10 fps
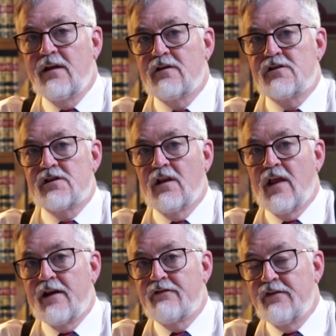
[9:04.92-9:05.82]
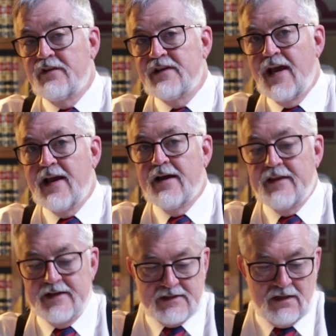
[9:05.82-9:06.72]
There's a lot of give and take on
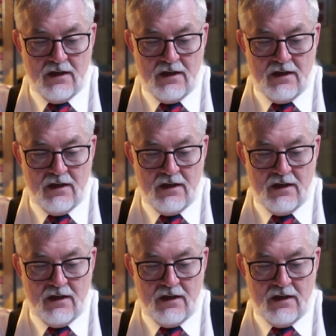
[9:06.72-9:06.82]
this,